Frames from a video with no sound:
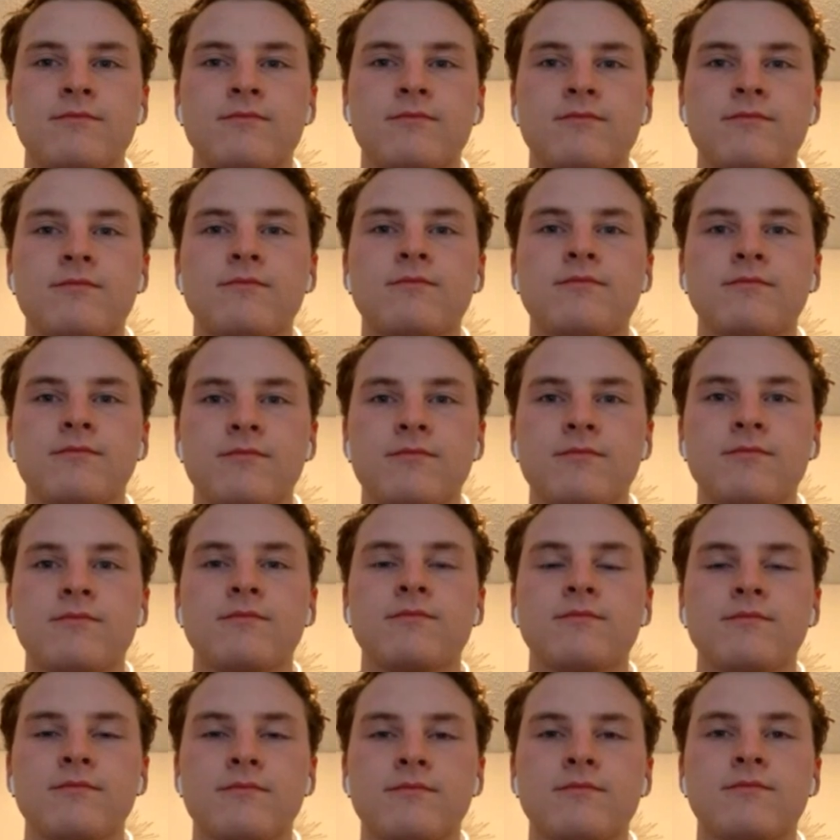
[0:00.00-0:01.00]

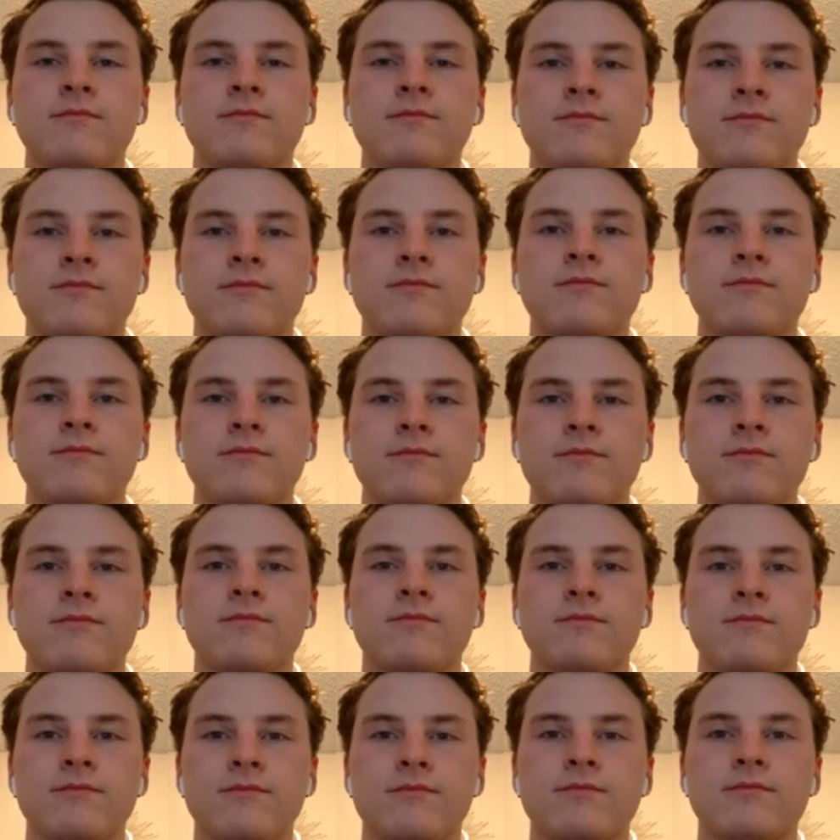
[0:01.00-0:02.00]

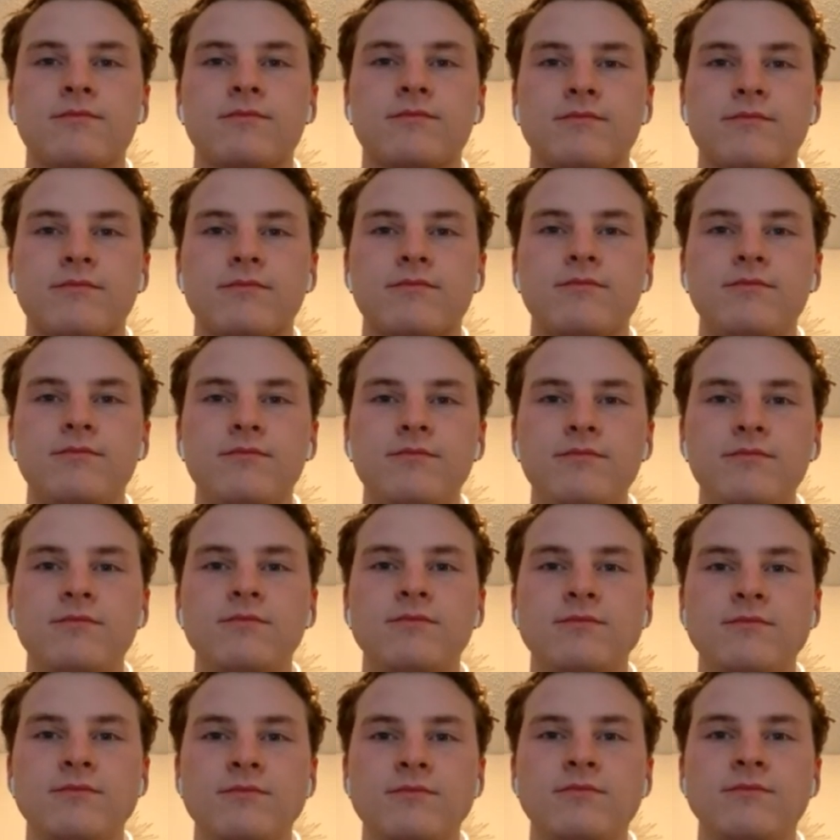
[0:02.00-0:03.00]

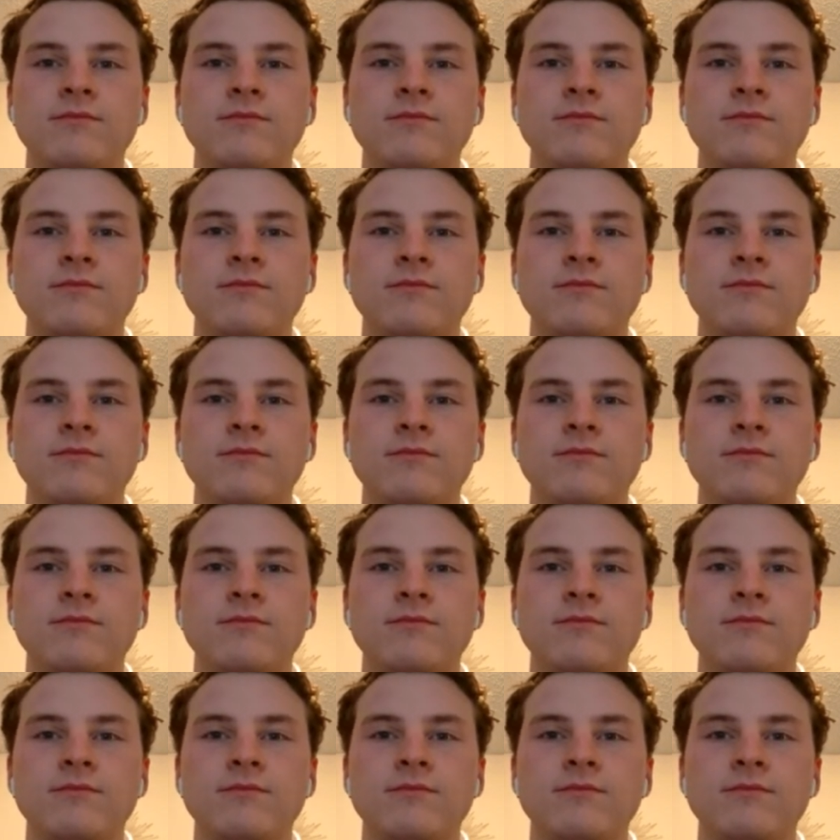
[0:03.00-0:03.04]
No words are spoken by the person on screen.